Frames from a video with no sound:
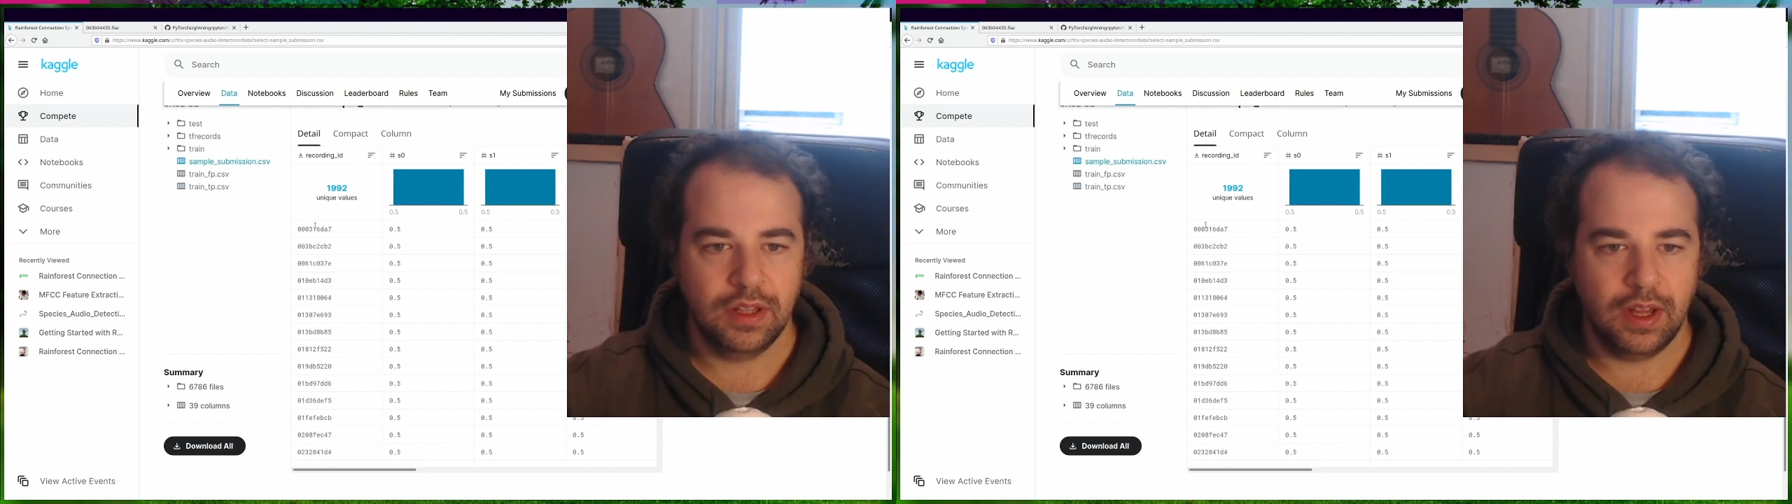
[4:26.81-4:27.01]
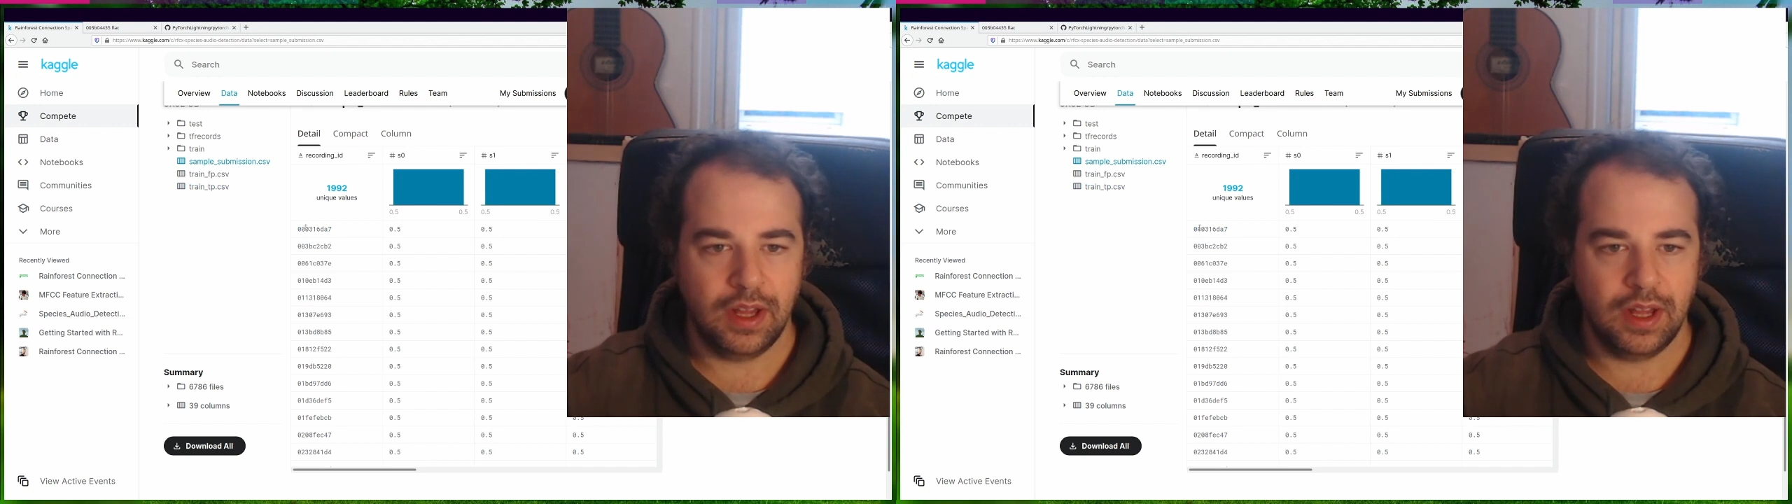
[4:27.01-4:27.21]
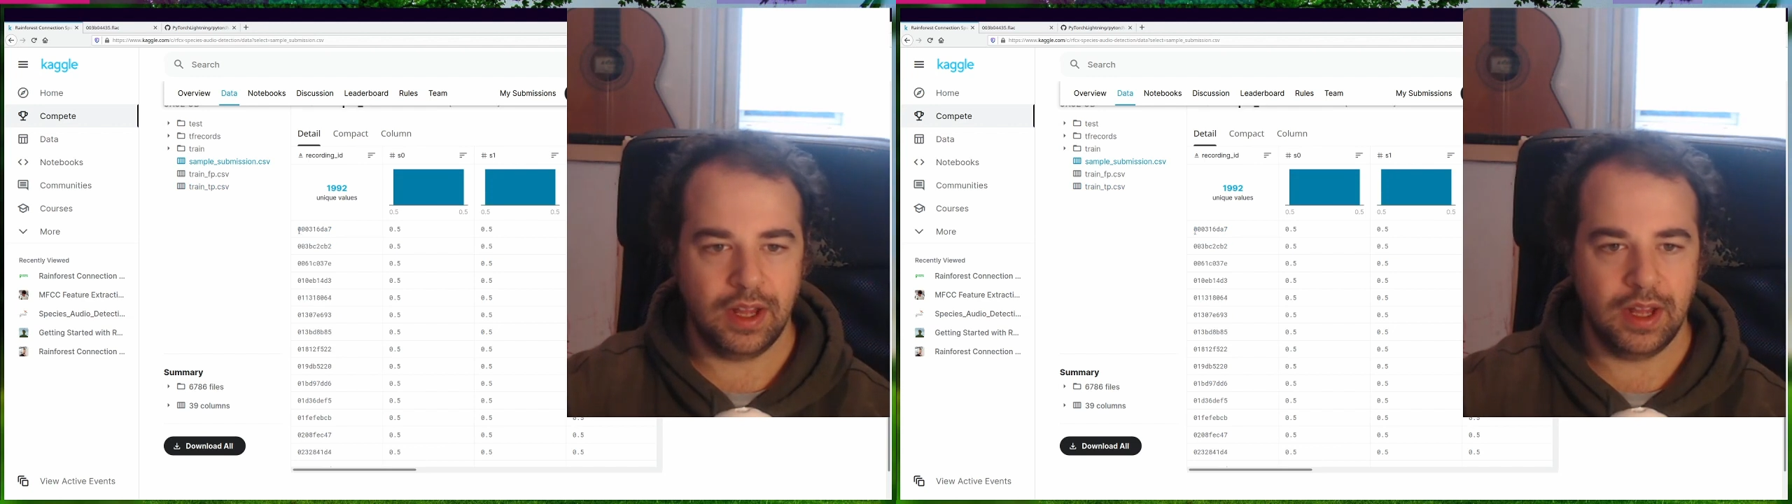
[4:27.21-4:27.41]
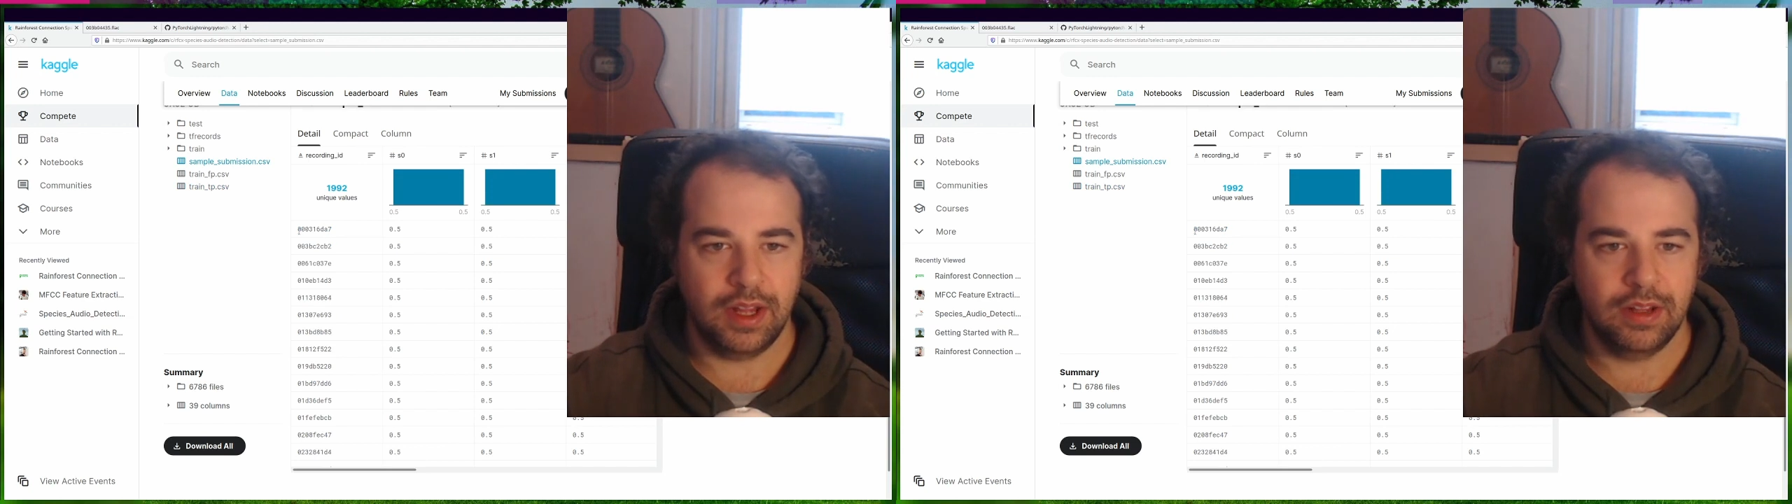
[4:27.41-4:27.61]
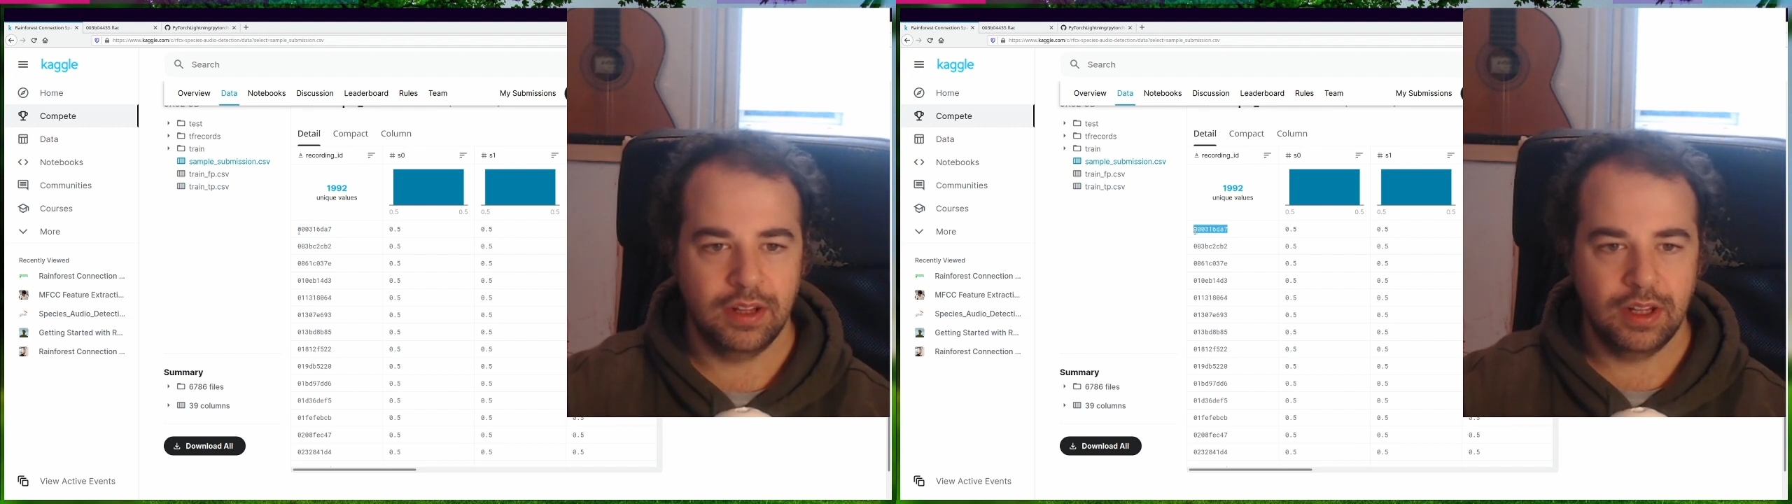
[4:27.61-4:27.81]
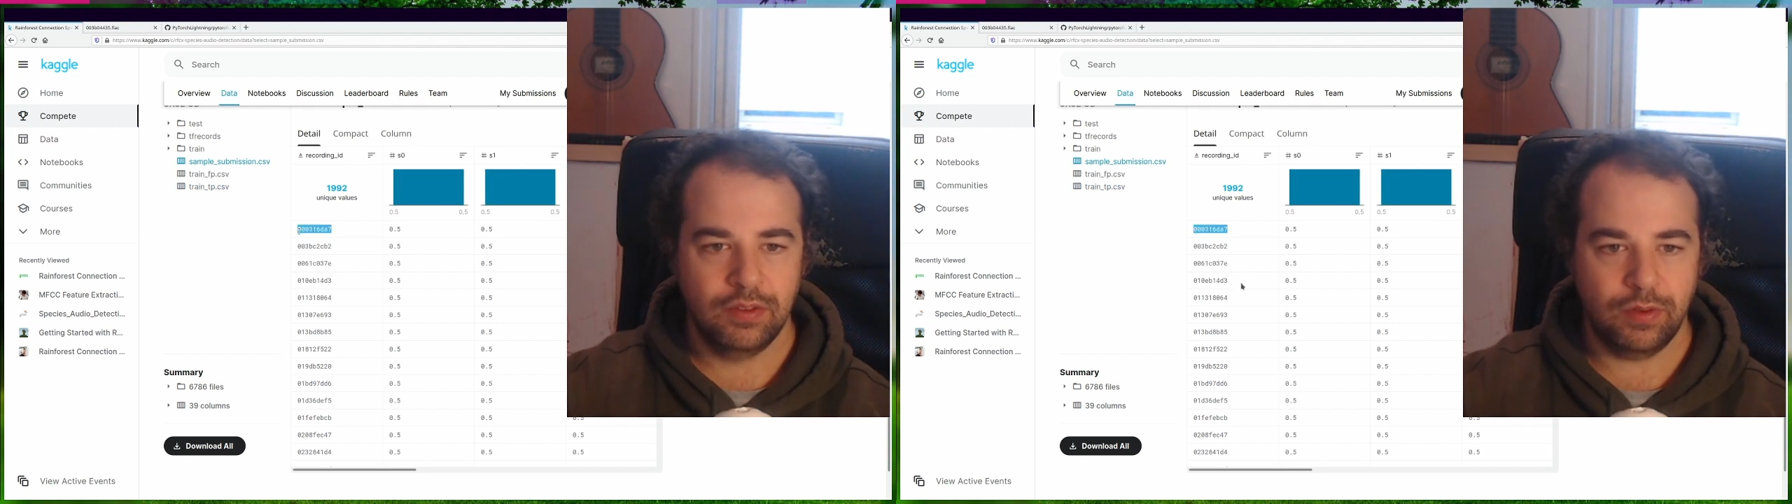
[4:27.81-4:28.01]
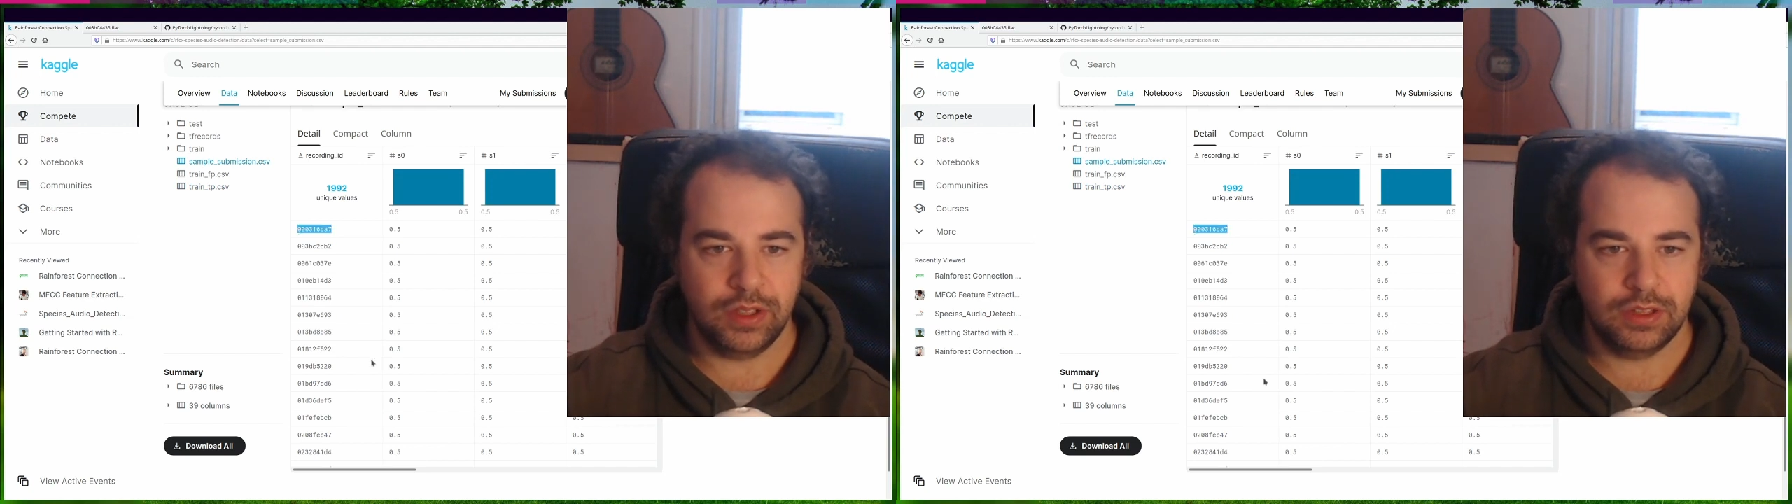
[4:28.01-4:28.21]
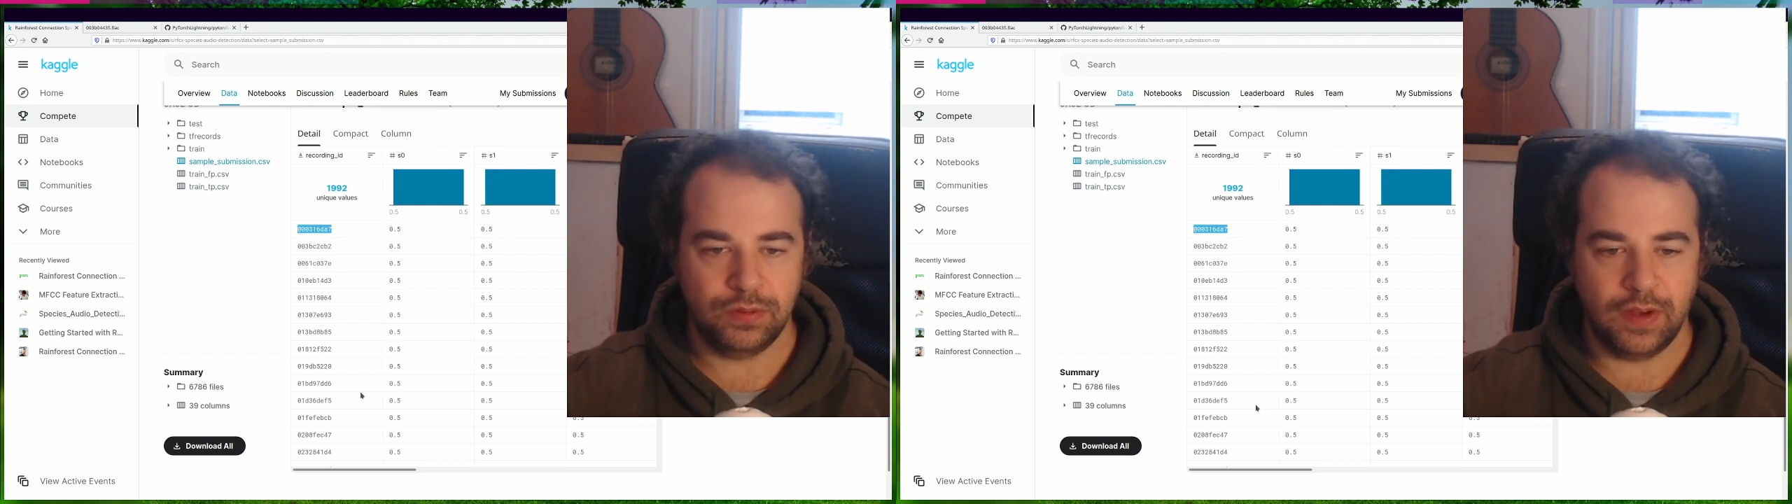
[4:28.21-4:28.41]
For
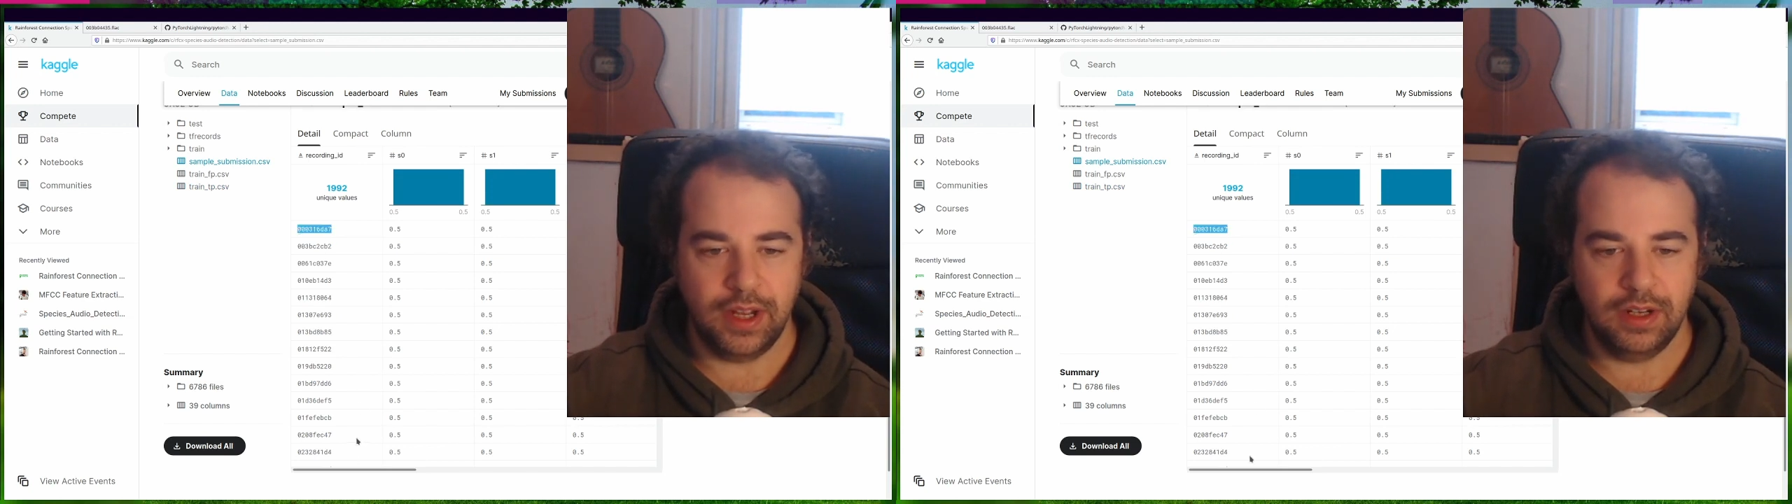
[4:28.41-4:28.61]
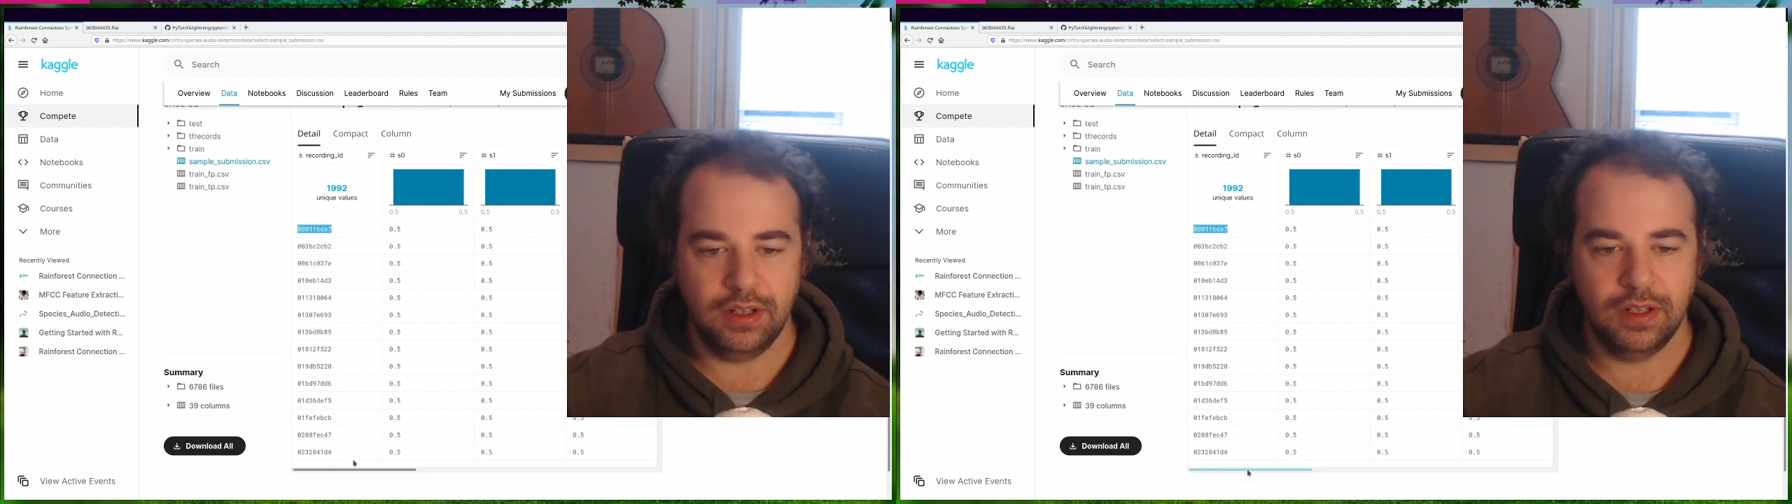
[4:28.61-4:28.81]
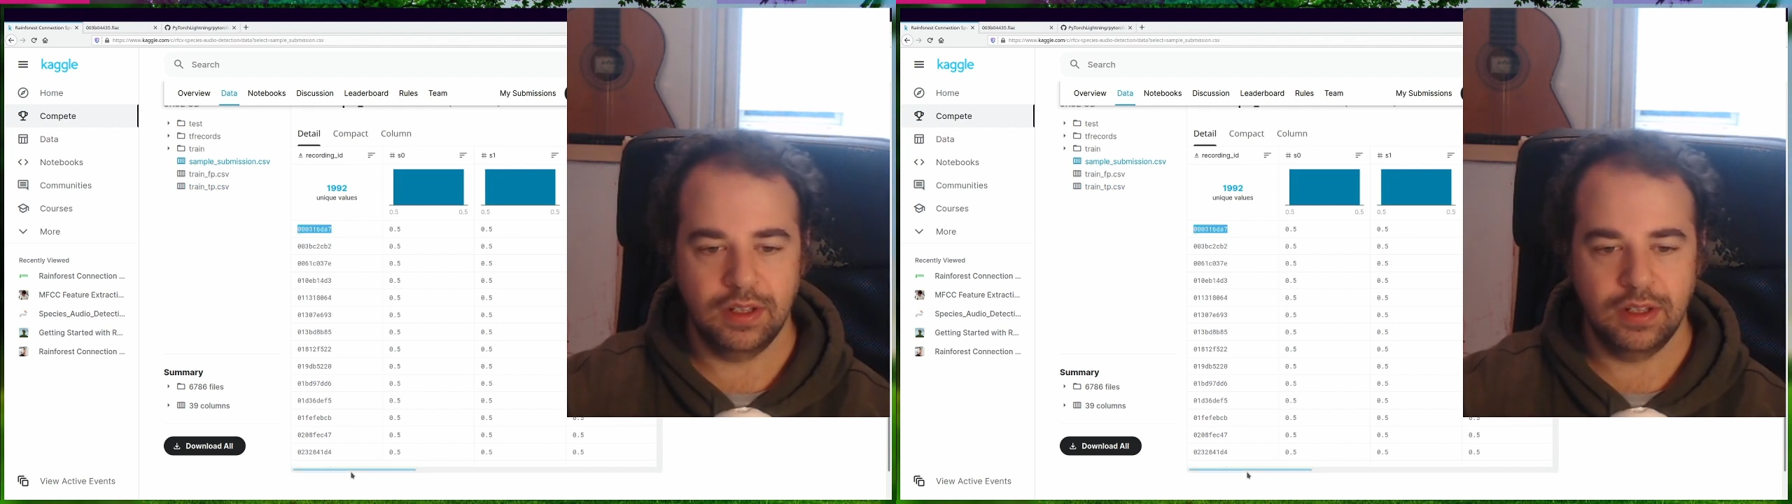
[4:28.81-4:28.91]
each file,